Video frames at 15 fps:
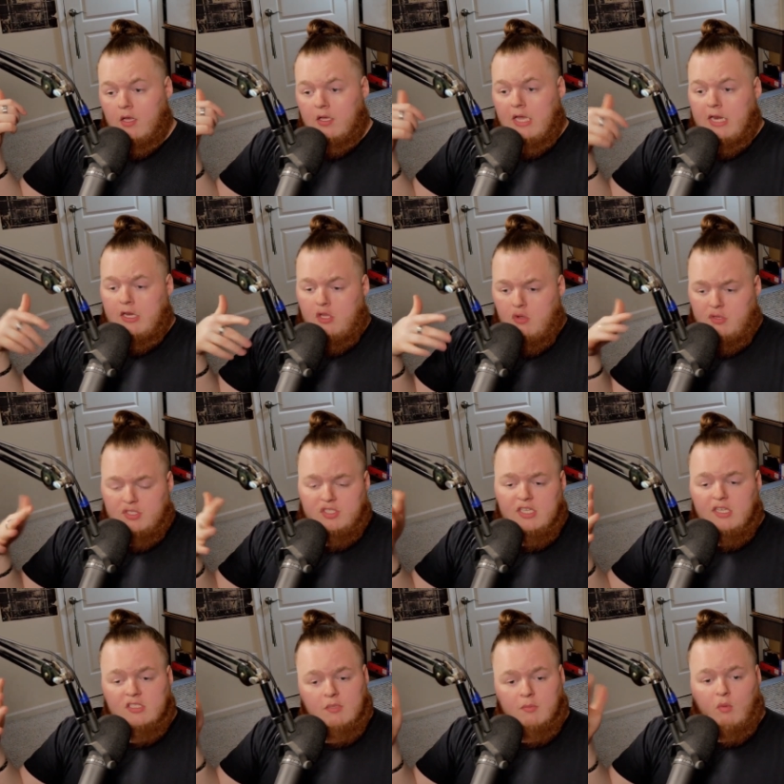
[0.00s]
and you could
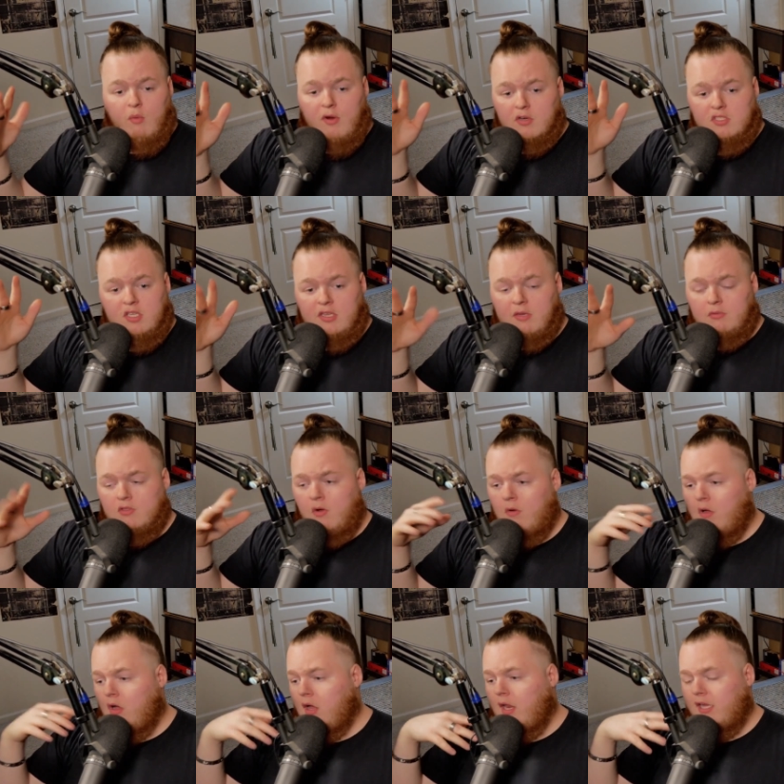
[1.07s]
see some of the weird shit that was going
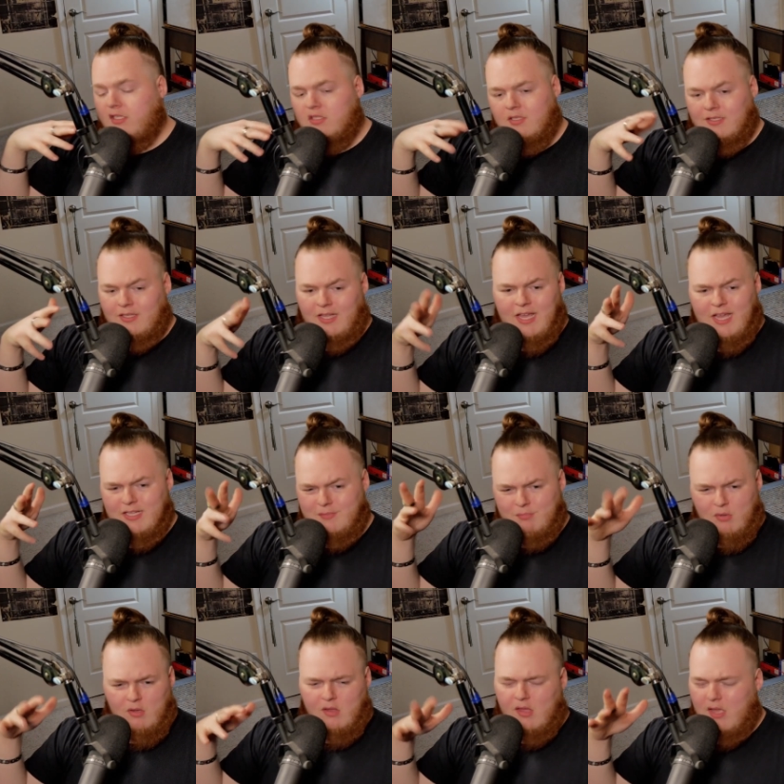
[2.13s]
on, like just like the kids
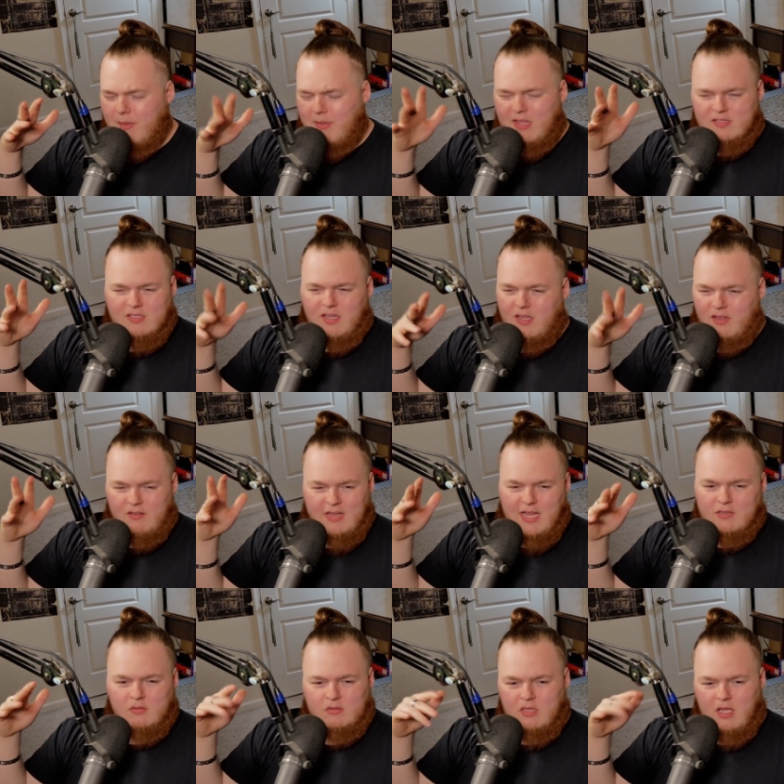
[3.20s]
bullying. I mean, that's like a
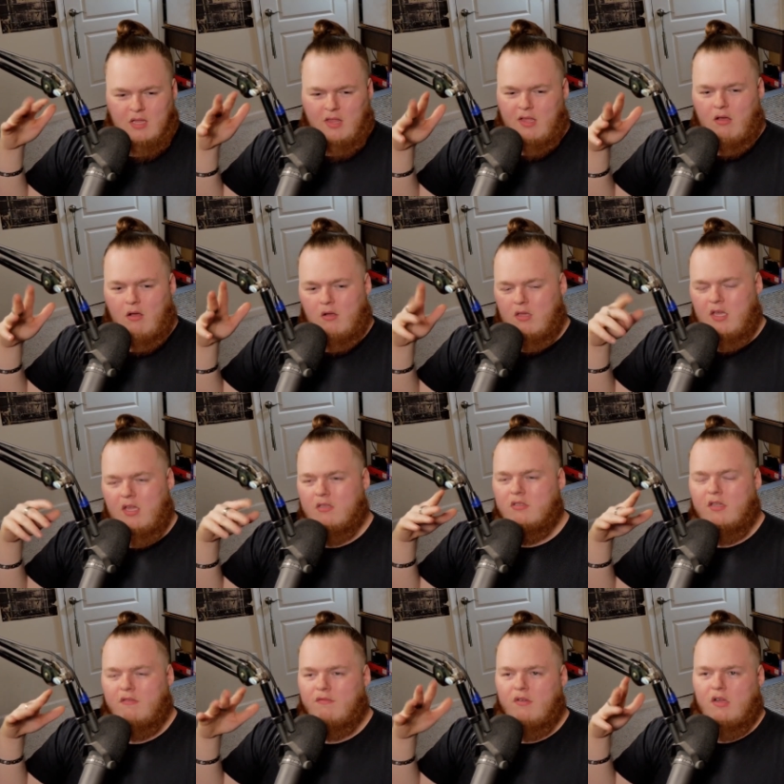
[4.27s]
natural thing. Like all kids
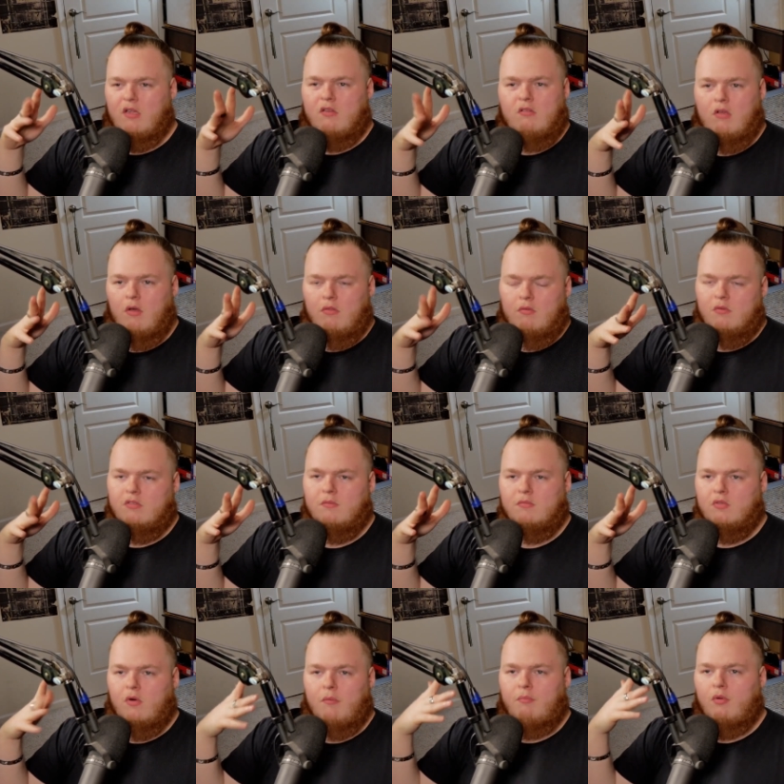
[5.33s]
like fucking go through some
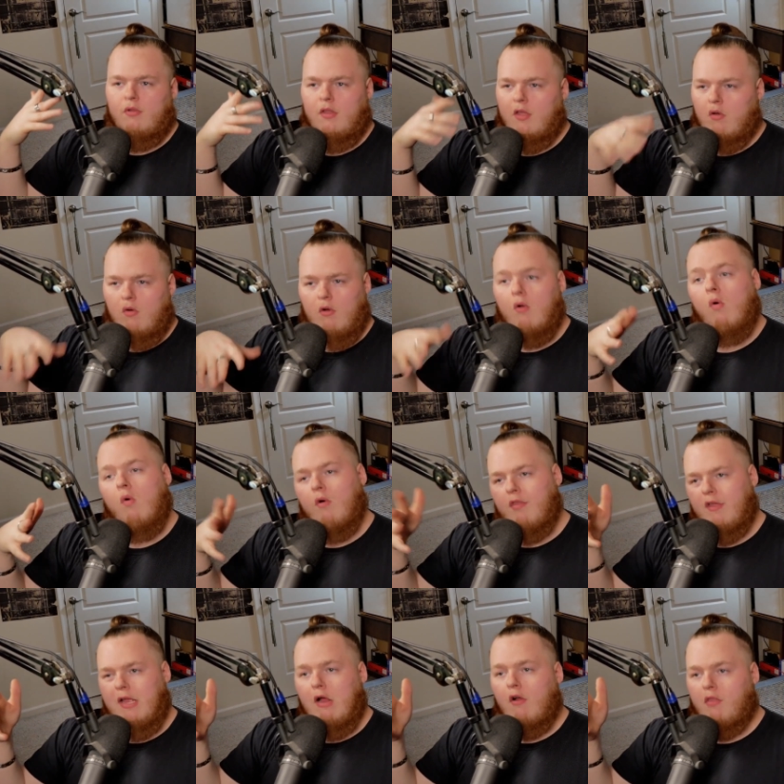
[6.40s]
sort of bullying, or or
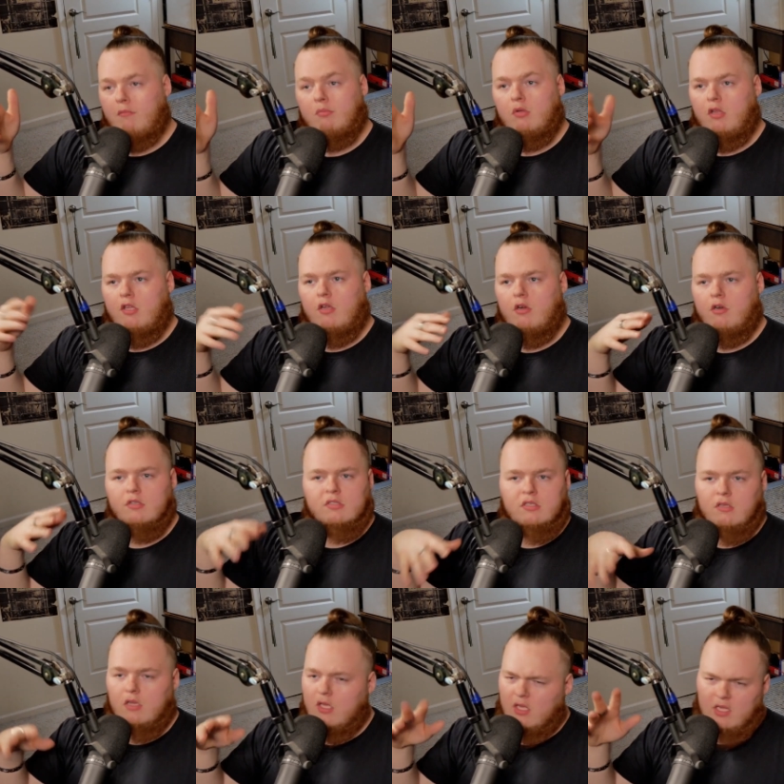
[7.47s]
they are the bulliers,
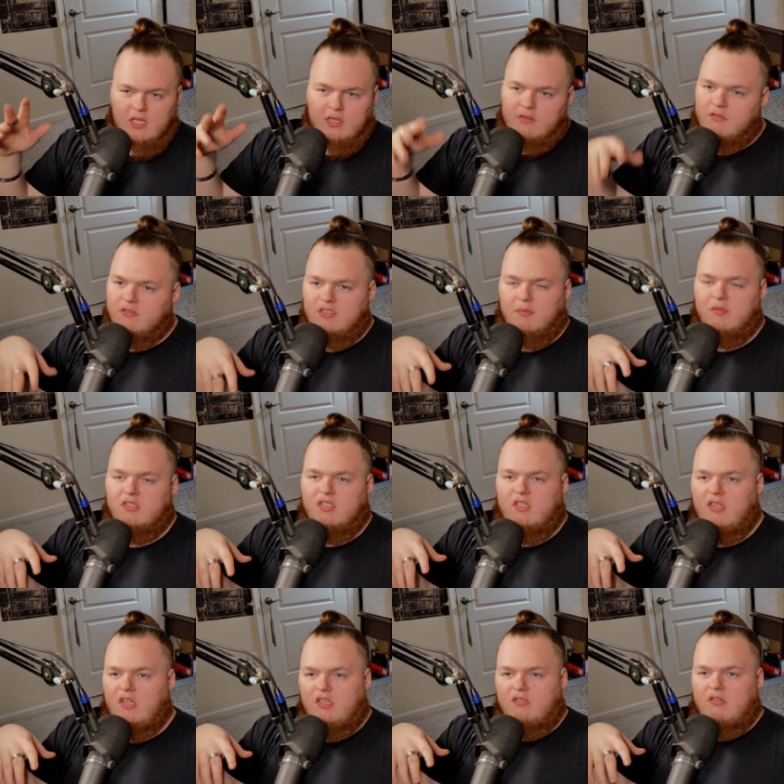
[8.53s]
and some of the shit
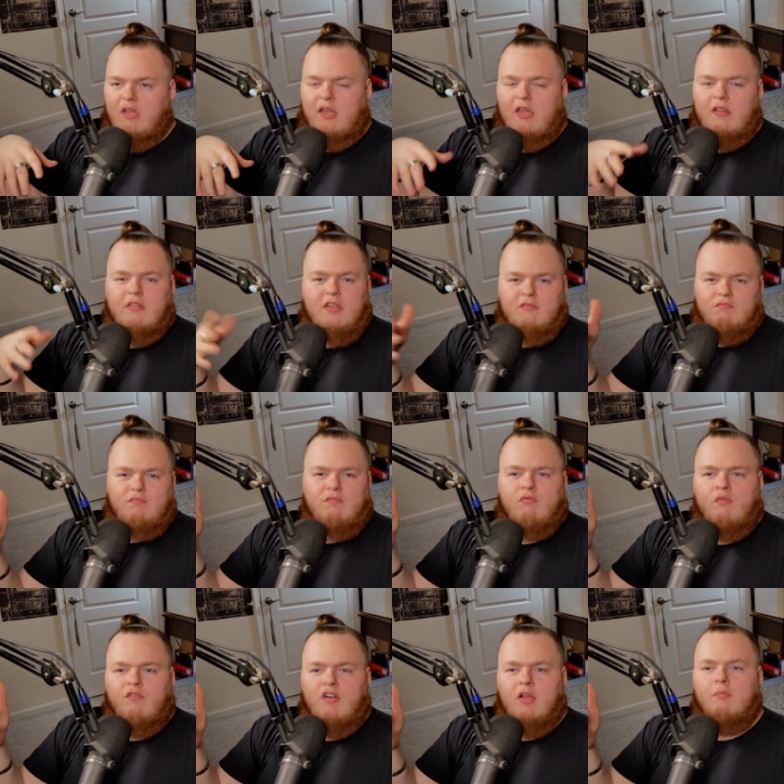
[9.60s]
that they like they
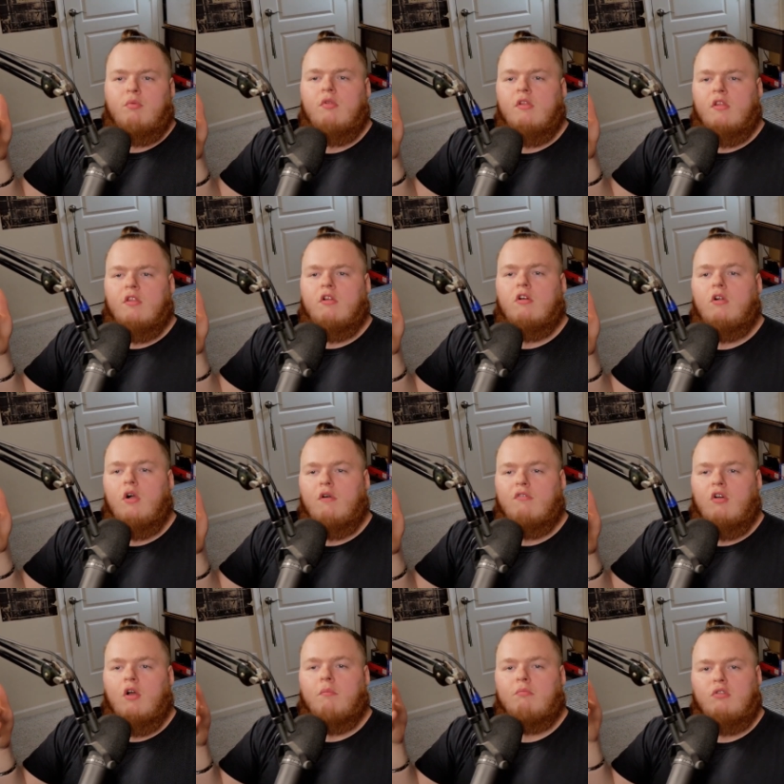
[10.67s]
fucking bullying the girl over
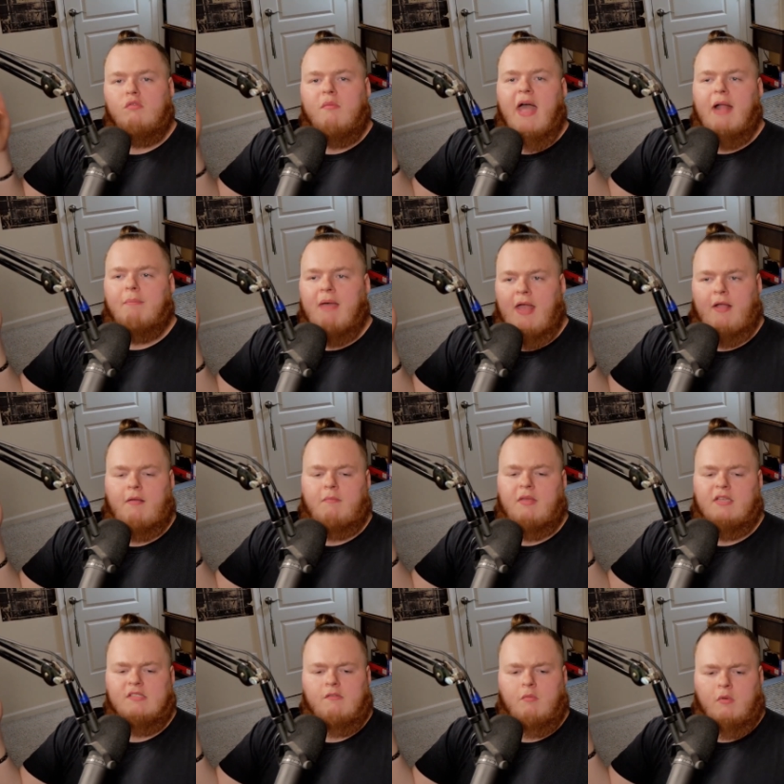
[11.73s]
her blue backpack
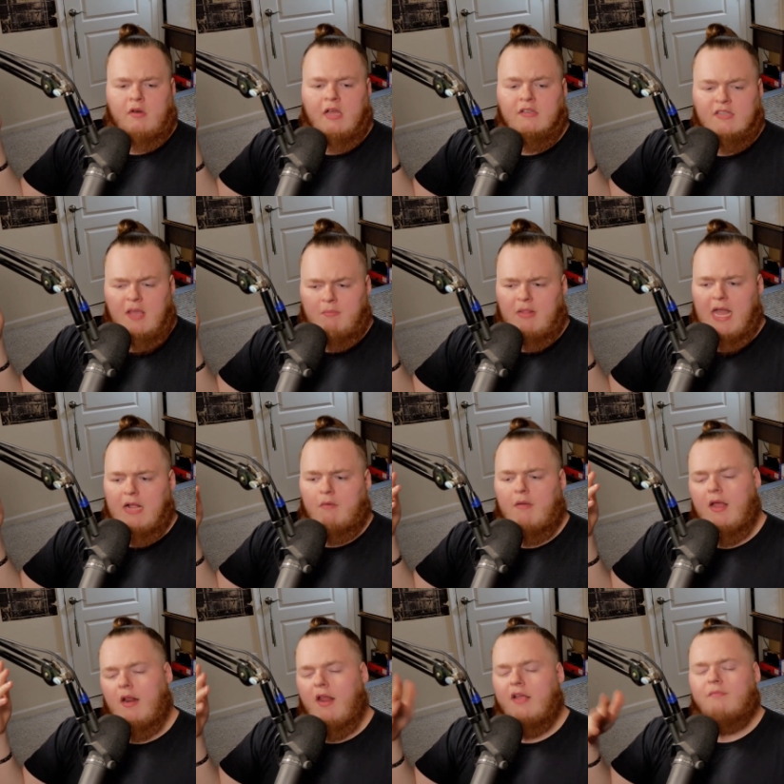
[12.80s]
because everyone else had black and
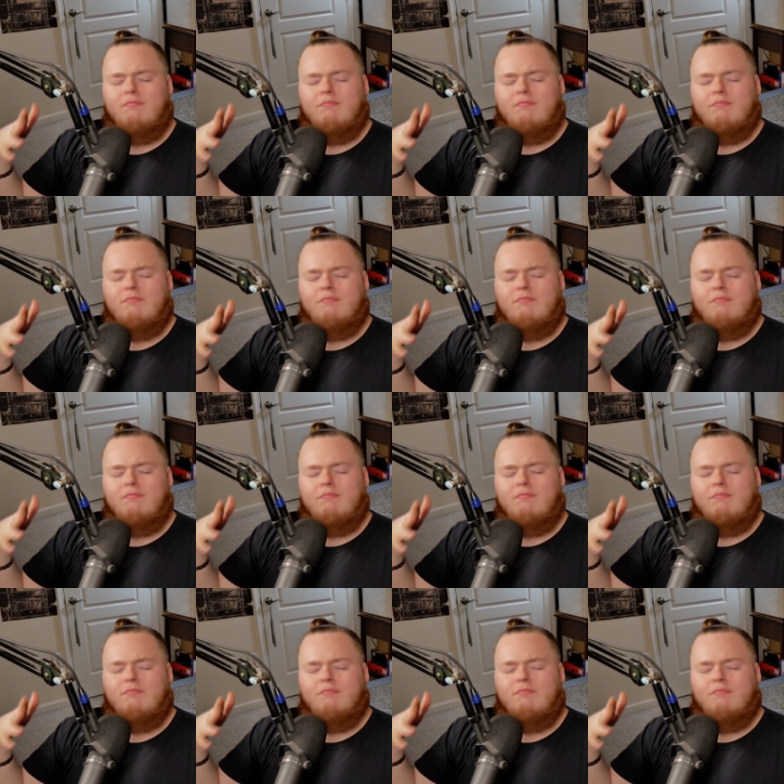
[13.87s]
red. Like,